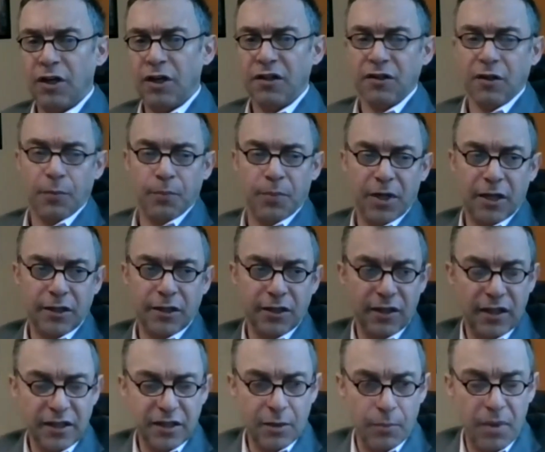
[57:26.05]
Whereas compared
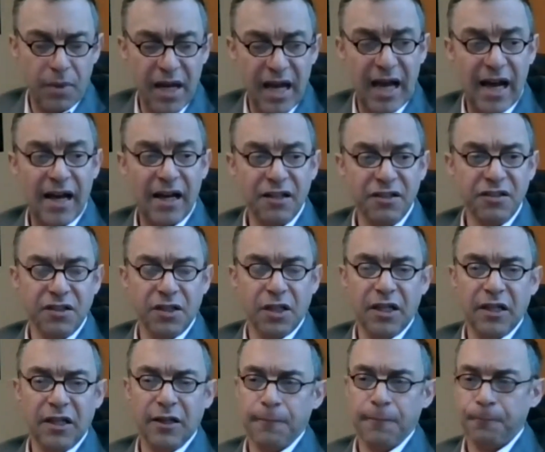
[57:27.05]
to like the
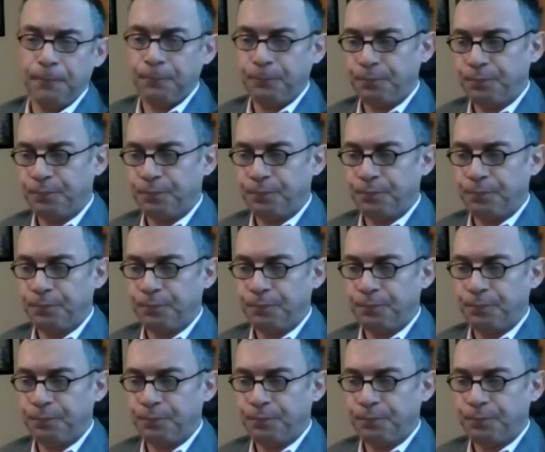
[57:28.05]
past, like